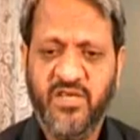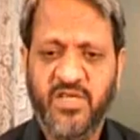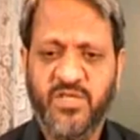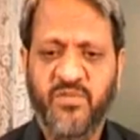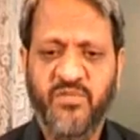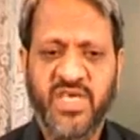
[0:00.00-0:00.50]

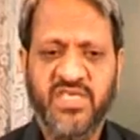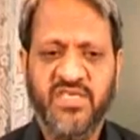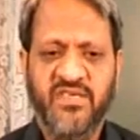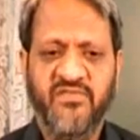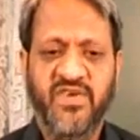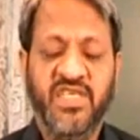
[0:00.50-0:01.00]
also makes
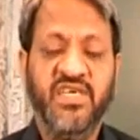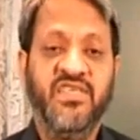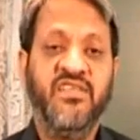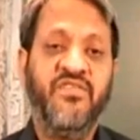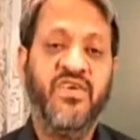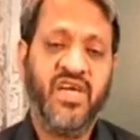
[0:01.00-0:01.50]
it very
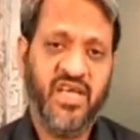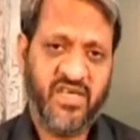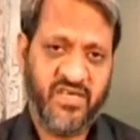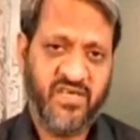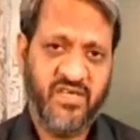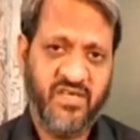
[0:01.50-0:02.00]

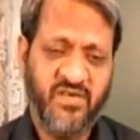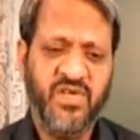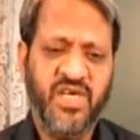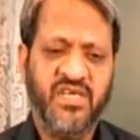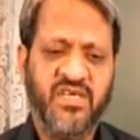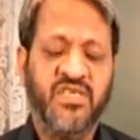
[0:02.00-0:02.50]
difficult to
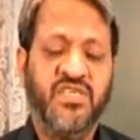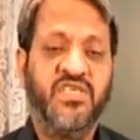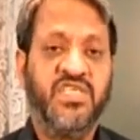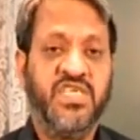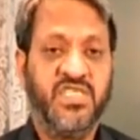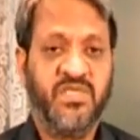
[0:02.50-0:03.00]
get a
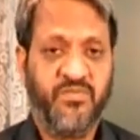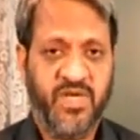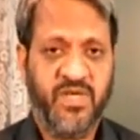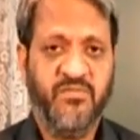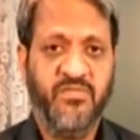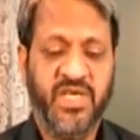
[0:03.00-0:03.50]
crisp
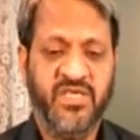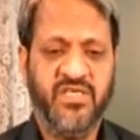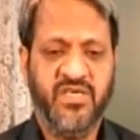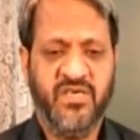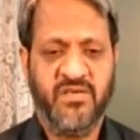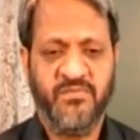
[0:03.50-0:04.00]

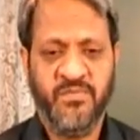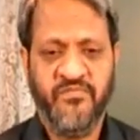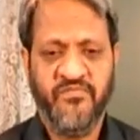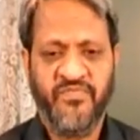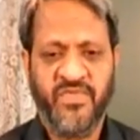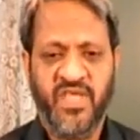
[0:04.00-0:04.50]
picture.
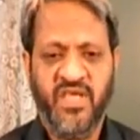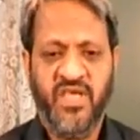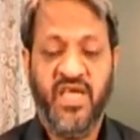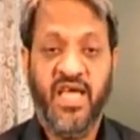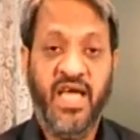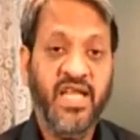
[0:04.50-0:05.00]

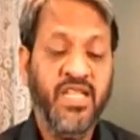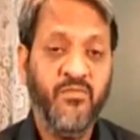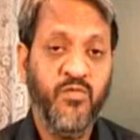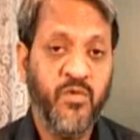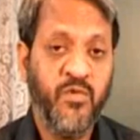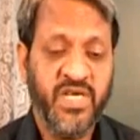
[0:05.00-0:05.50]
Any
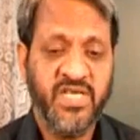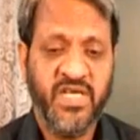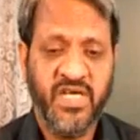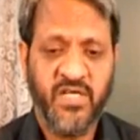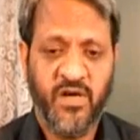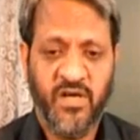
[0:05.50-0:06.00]
movement
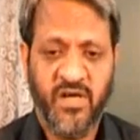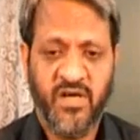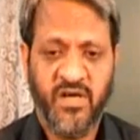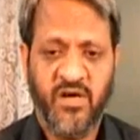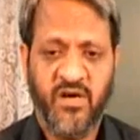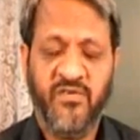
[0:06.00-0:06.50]
at all
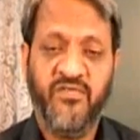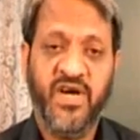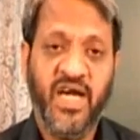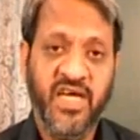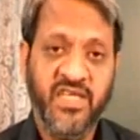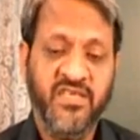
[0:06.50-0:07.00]
of
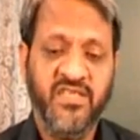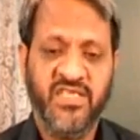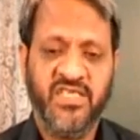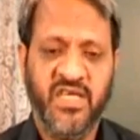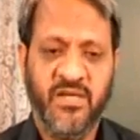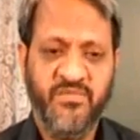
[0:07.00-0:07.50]
either the
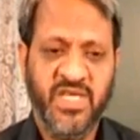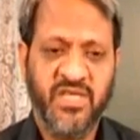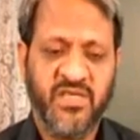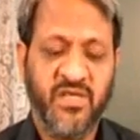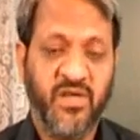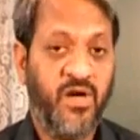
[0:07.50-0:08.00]

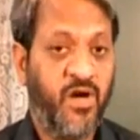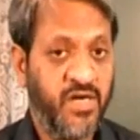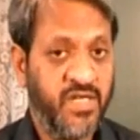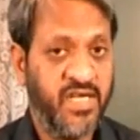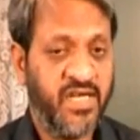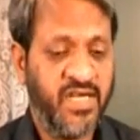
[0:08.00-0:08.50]
subject or
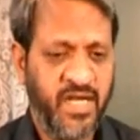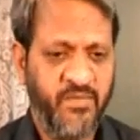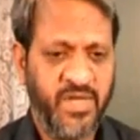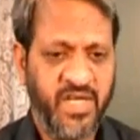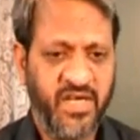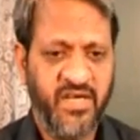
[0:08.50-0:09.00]
the
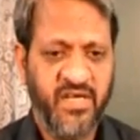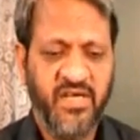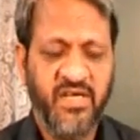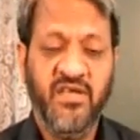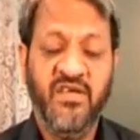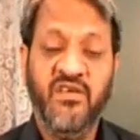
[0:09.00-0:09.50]
camera
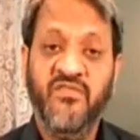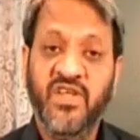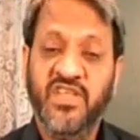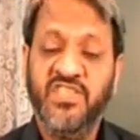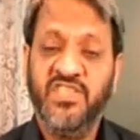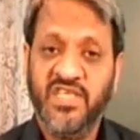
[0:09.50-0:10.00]

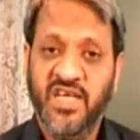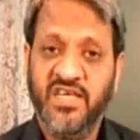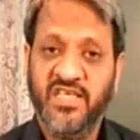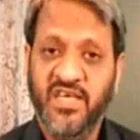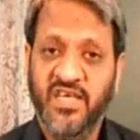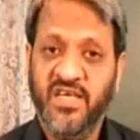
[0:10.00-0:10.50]
will result
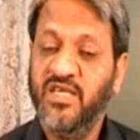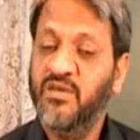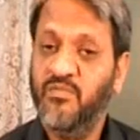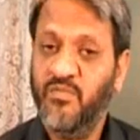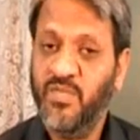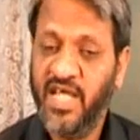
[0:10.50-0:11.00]
in
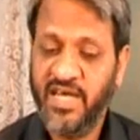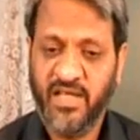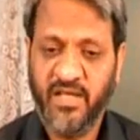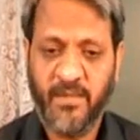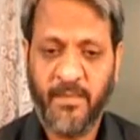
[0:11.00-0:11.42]
blurring